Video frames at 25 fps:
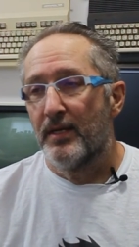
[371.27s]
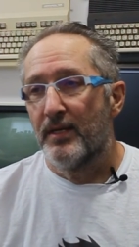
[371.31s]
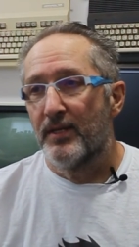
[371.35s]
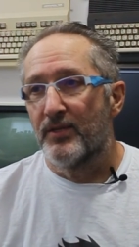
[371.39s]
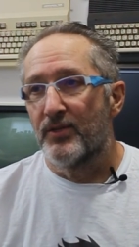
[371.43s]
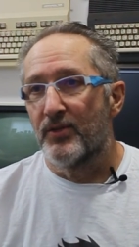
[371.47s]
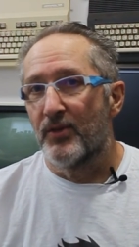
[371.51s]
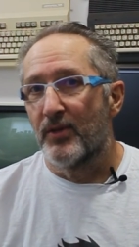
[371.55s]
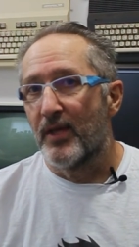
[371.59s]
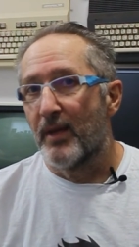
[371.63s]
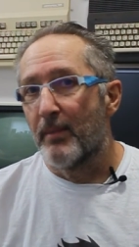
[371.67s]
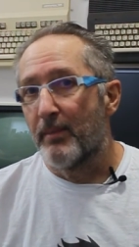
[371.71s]

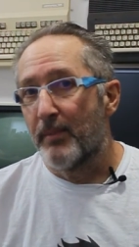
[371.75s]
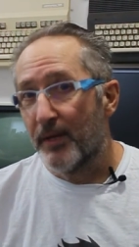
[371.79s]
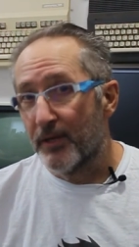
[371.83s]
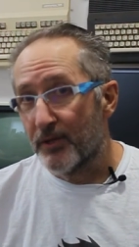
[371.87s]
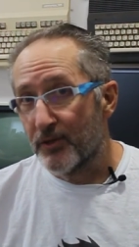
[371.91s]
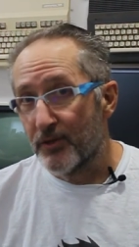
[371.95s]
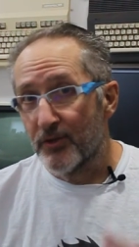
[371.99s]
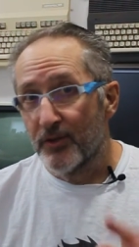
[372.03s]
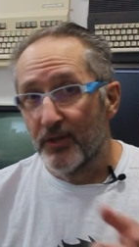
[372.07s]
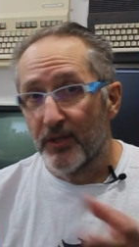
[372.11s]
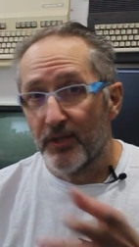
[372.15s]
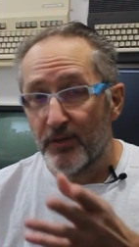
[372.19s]
So that
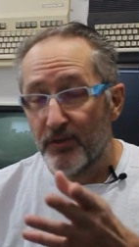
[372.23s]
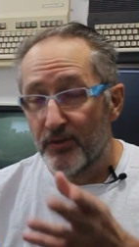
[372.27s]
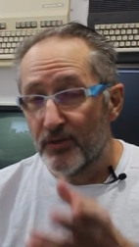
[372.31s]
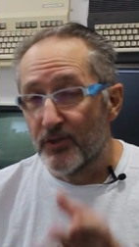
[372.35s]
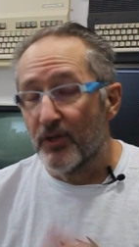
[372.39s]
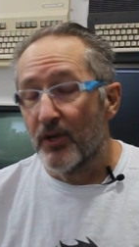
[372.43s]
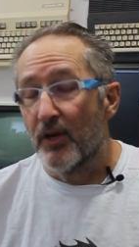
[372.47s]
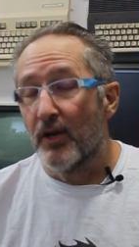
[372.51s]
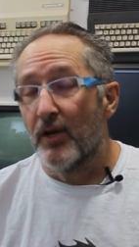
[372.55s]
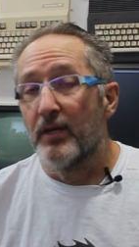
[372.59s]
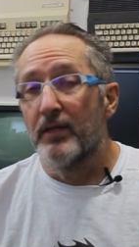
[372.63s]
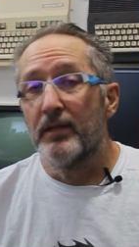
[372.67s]
picture that you
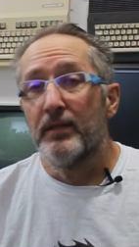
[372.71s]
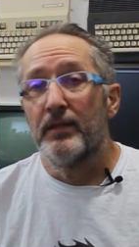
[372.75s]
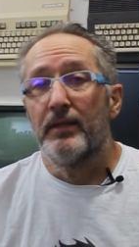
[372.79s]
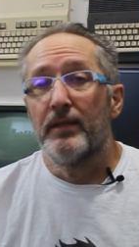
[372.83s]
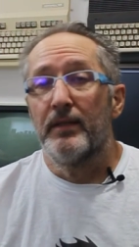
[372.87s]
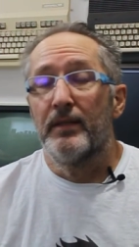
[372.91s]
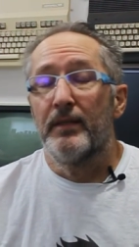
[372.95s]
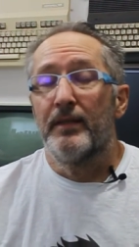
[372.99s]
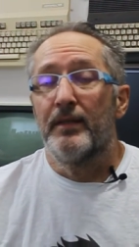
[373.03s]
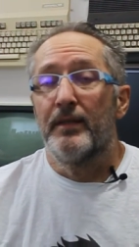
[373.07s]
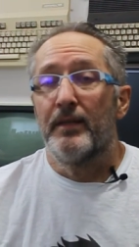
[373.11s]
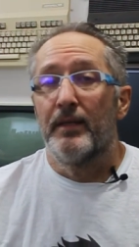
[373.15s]
saw,
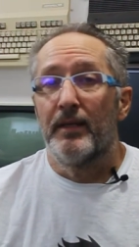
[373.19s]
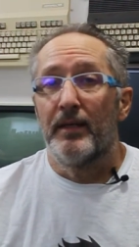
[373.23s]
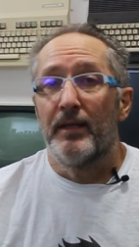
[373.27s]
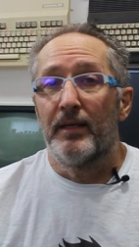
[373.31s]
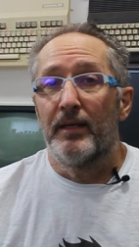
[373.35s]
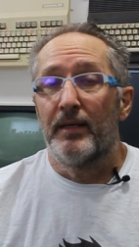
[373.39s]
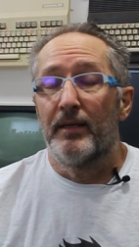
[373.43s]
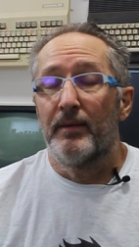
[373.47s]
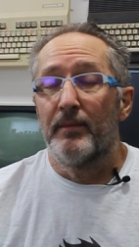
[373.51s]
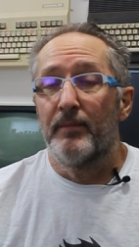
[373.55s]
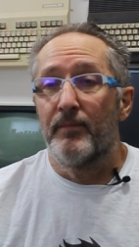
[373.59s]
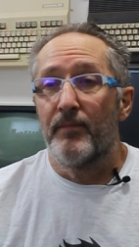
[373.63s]

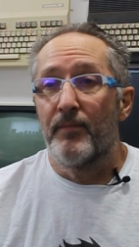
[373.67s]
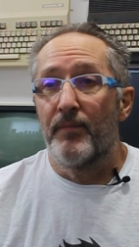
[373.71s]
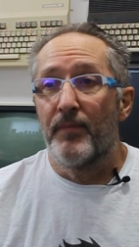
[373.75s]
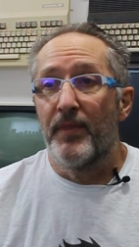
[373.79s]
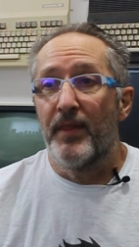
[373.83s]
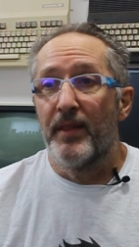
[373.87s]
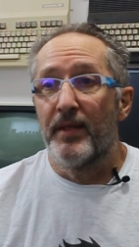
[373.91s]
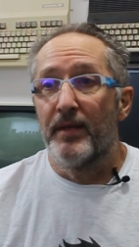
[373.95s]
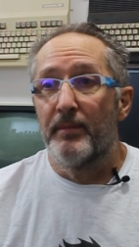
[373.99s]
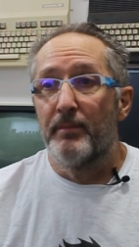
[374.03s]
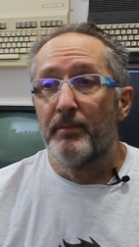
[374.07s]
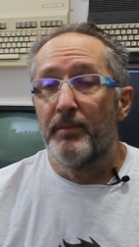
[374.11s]

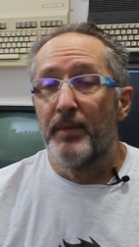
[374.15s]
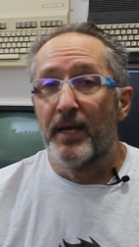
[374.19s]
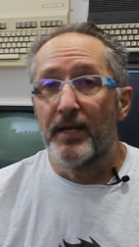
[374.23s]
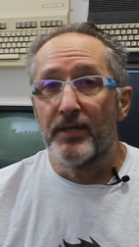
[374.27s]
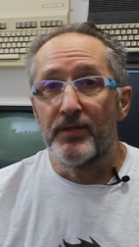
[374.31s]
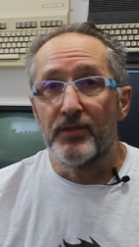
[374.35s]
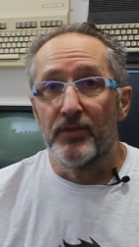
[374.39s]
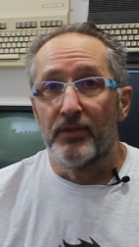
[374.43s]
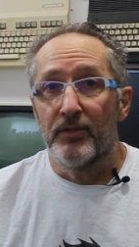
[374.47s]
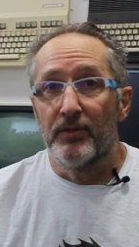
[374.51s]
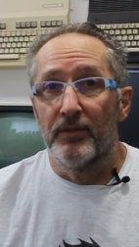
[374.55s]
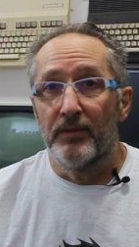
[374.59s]
the
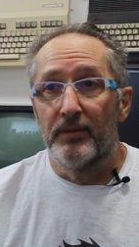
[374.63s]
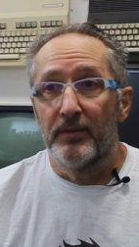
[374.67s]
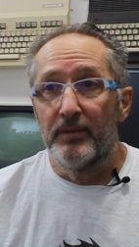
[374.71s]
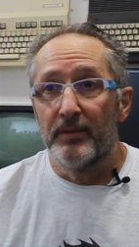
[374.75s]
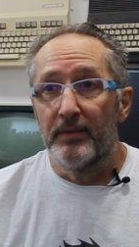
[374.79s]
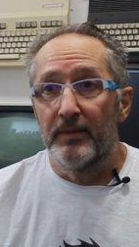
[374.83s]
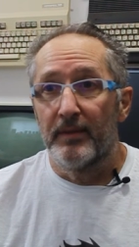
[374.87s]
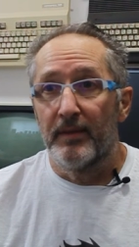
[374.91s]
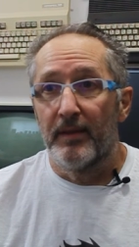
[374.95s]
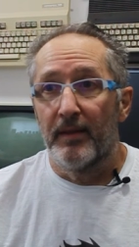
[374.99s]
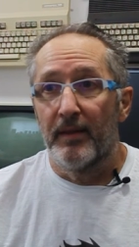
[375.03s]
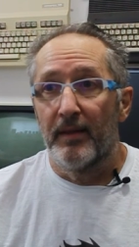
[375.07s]

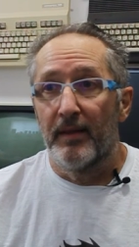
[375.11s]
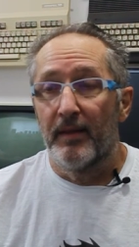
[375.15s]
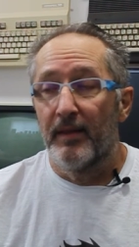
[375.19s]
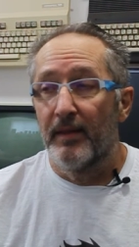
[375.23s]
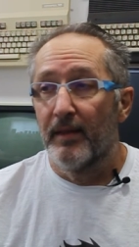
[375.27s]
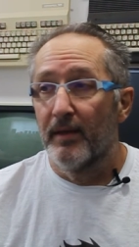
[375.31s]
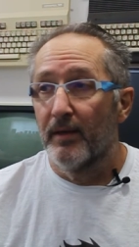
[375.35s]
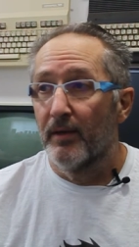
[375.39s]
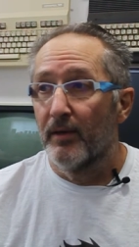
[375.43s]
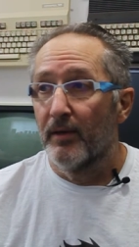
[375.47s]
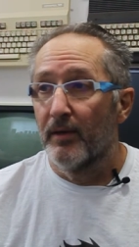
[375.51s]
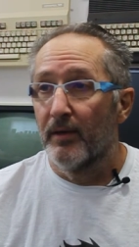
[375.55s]
bezel,
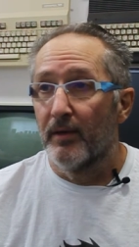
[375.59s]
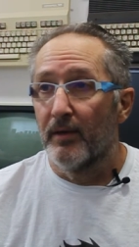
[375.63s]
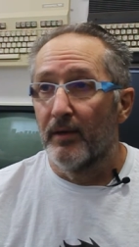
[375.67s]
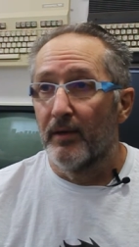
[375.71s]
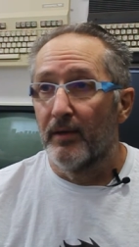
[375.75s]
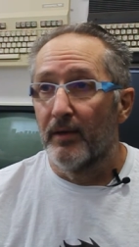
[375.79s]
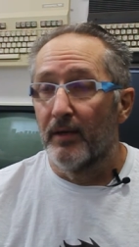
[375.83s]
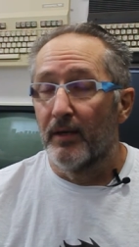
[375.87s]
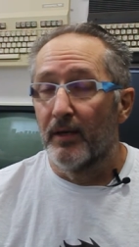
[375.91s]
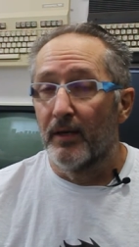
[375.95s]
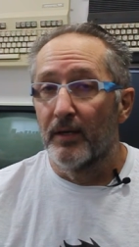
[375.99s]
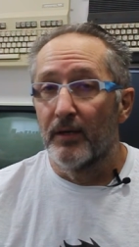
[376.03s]
there
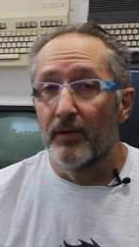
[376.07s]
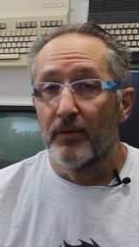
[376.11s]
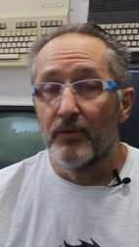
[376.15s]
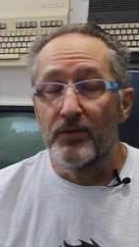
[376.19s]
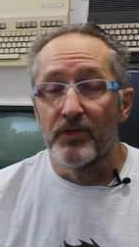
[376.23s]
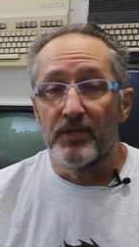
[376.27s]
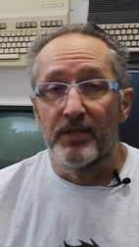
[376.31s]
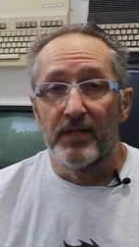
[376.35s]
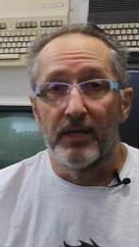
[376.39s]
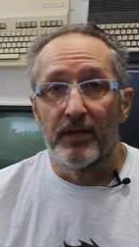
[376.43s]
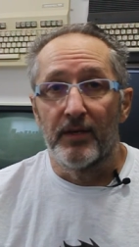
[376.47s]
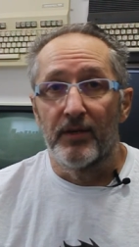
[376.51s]
are no
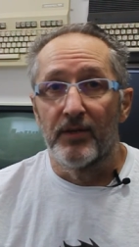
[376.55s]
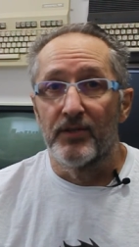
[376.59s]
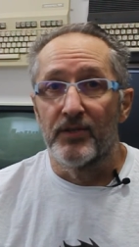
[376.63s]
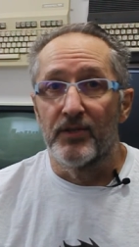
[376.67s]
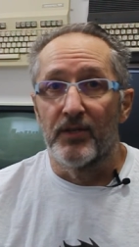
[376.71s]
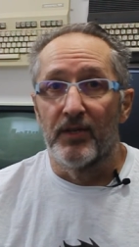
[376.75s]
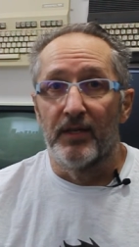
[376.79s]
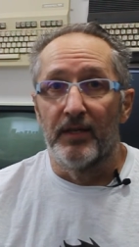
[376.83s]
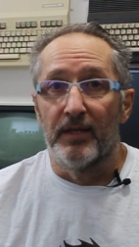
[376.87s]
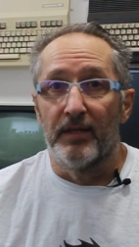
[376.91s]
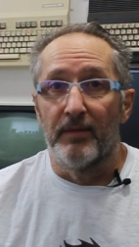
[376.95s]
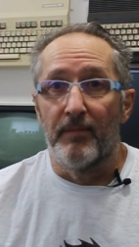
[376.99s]
stickers
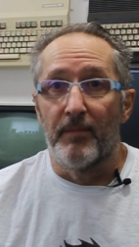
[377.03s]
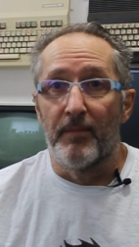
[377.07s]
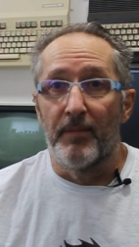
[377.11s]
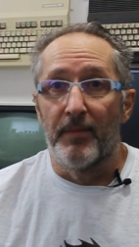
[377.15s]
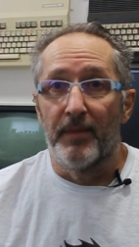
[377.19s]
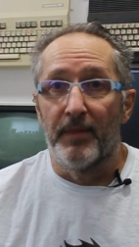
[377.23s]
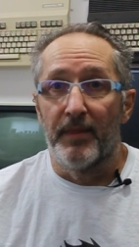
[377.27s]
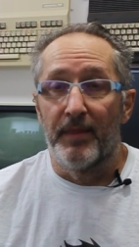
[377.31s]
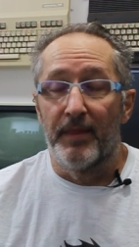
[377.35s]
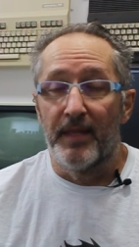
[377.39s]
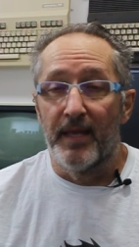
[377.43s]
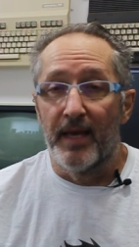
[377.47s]
on it.
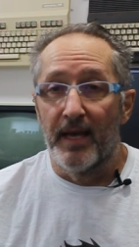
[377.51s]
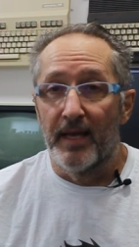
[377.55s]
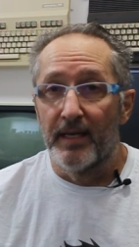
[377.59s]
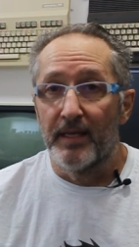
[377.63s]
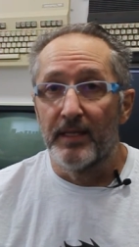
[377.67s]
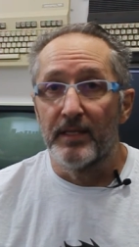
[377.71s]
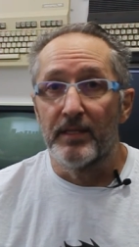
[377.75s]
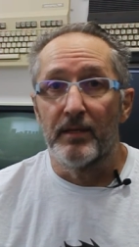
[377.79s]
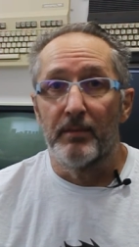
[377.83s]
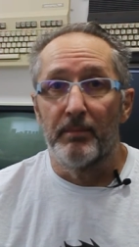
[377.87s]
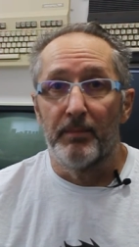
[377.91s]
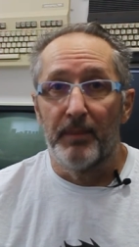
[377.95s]
That
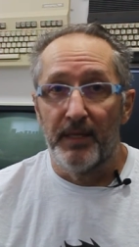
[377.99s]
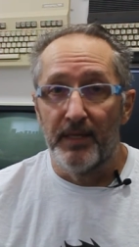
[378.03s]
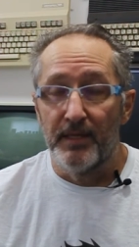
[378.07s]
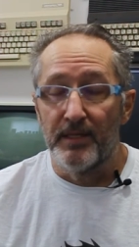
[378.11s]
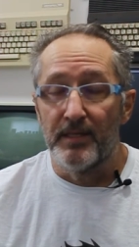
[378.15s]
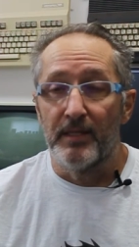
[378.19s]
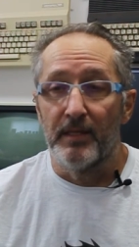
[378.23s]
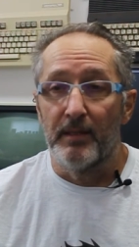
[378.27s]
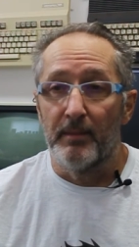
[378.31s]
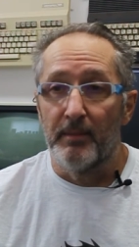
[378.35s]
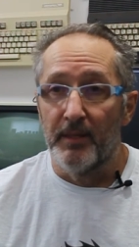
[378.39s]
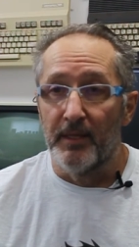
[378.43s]
is a
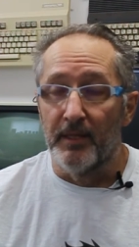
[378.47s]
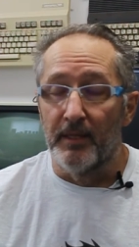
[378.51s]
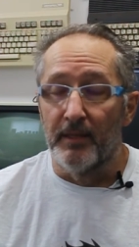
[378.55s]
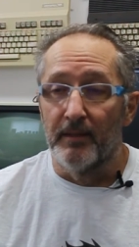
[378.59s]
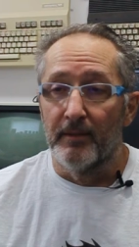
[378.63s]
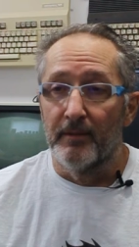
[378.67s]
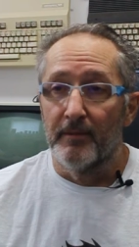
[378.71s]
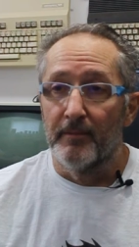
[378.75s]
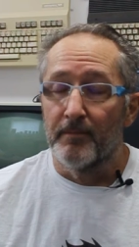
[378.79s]
PCB.